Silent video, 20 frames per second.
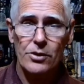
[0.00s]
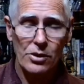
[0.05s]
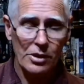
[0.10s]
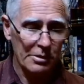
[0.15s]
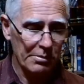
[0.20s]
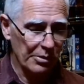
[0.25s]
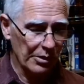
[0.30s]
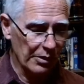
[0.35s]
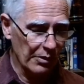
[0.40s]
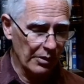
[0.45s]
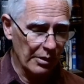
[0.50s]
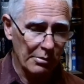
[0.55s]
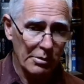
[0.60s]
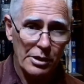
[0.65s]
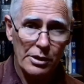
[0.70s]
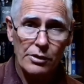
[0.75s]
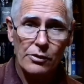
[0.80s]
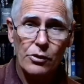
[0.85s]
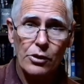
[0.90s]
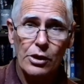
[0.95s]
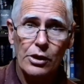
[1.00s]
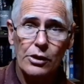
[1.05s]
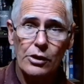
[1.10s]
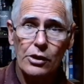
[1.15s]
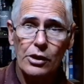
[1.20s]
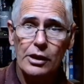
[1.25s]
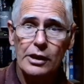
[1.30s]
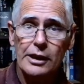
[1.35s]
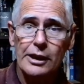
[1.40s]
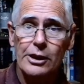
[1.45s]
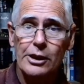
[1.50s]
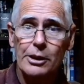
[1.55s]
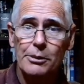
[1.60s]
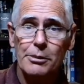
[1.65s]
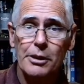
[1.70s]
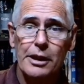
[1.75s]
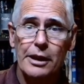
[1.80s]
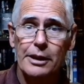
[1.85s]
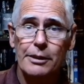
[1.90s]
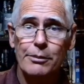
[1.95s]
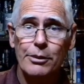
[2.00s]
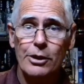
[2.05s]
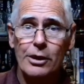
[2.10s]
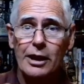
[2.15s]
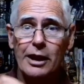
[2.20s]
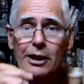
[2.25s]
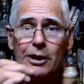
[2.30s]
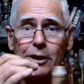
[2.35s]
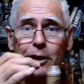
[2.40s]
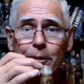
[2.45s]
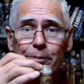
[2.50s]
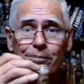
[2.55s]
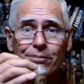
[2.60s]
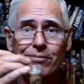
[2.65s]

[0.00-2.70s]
trying to put the wrong, wrong, wrong lid on my um, bottle, aren't I?